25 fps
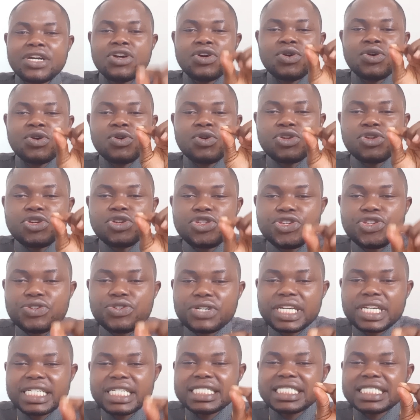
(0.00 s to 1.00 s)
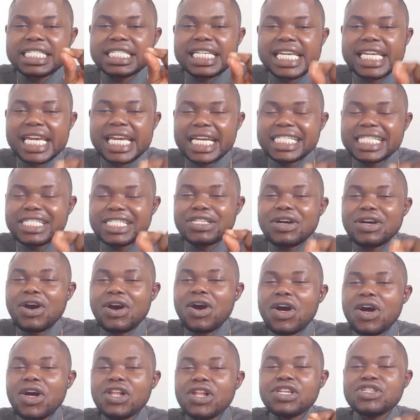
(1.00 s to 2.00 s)
"You can get
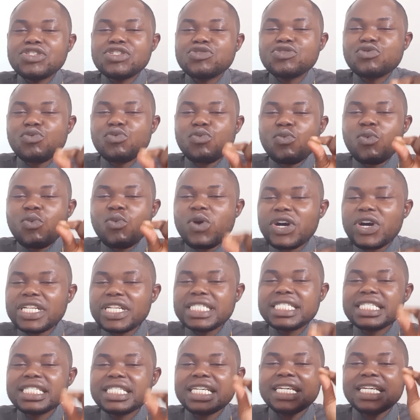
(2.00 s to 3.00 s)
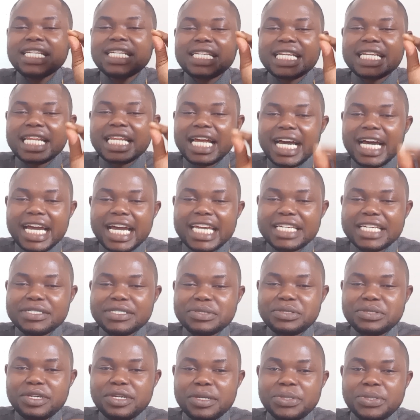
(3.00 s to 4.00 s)
all you want in
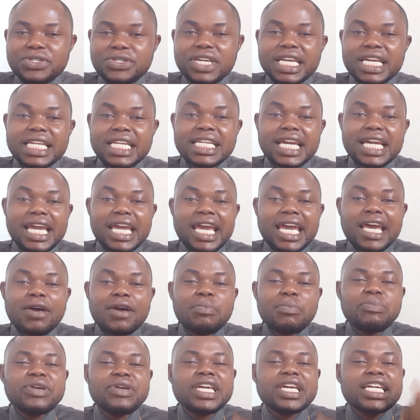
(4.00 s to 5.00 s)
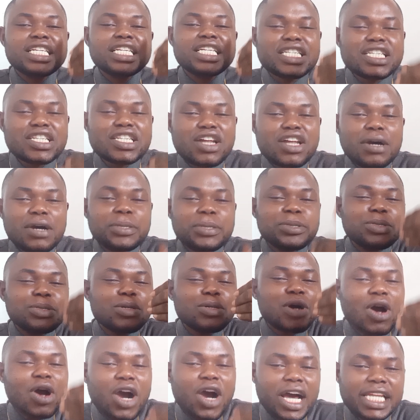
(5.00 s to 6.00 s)
life if you can help enough
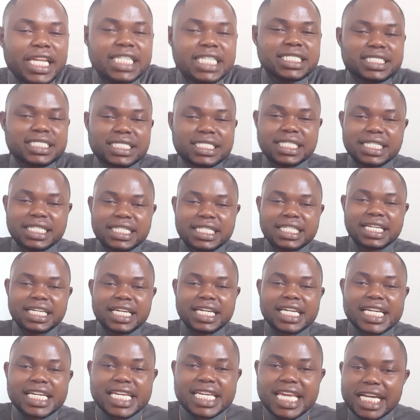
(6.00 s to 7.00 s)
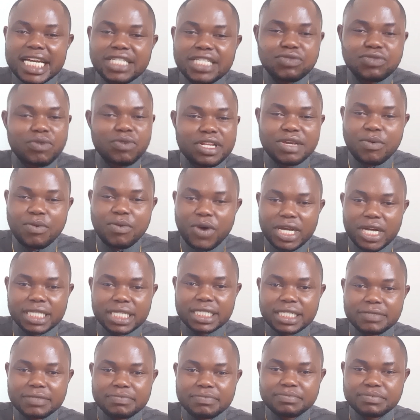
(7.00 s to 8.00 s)
others get what they
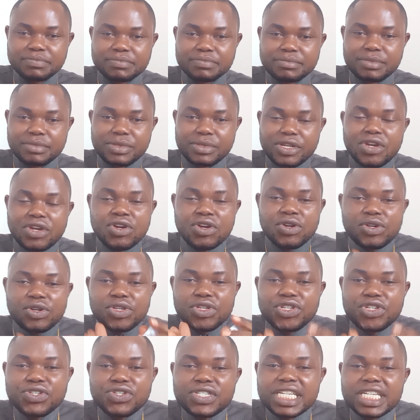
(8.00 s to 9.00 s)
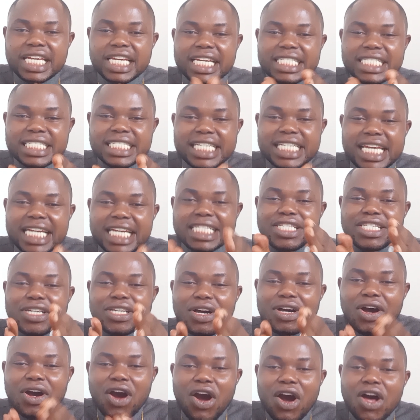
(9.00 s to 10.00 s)
want. You can get
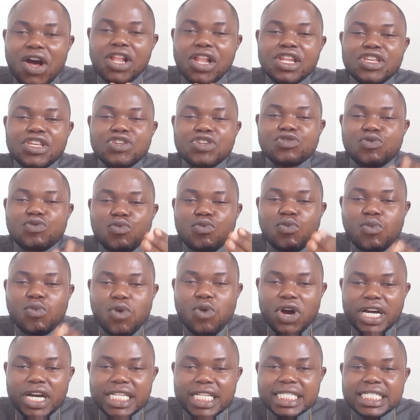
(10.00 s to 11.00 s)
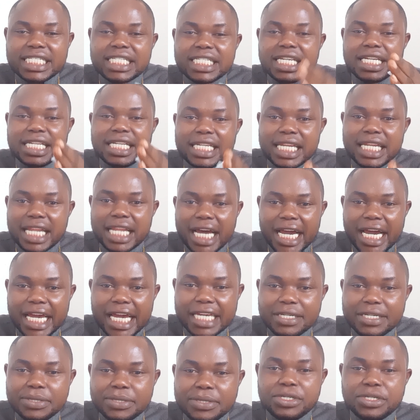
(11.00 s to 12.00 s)
all you want in
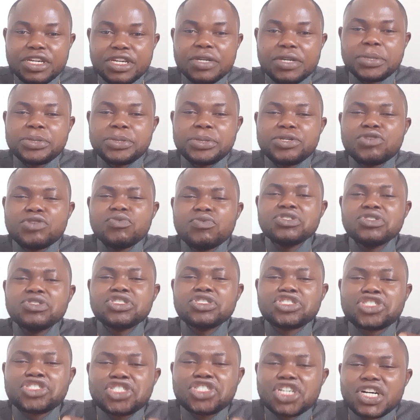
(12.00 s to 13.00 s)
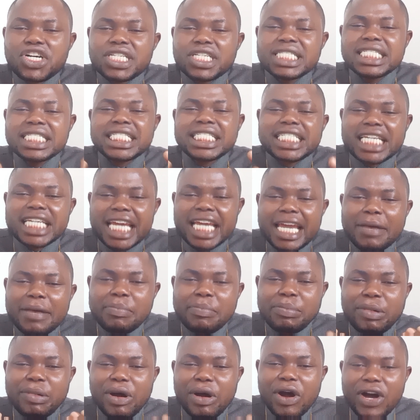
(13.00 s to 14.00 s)
life if you will just help
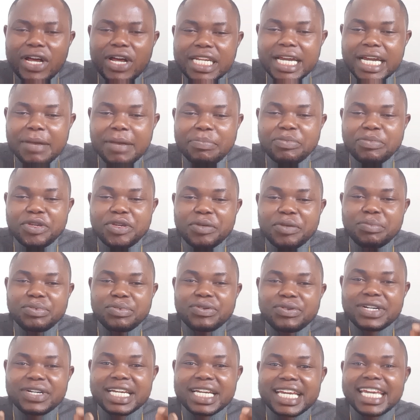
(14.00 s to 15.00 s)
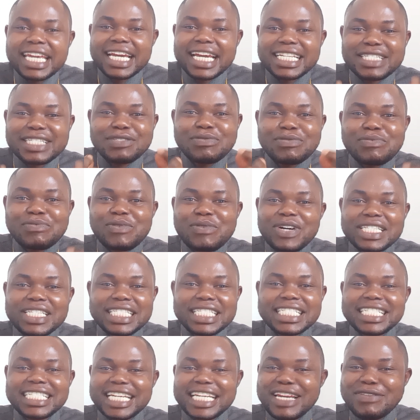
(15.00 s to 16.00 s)
other people get what
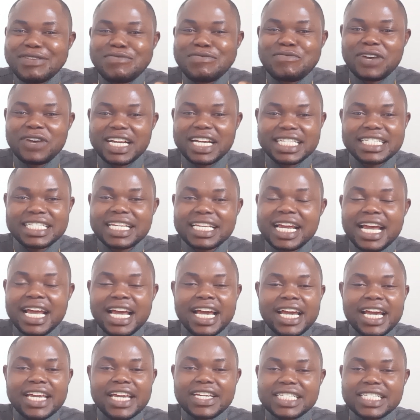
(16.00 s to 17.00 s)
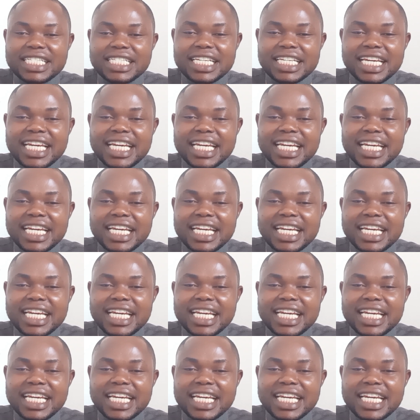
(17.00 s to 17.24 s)
they want." You see,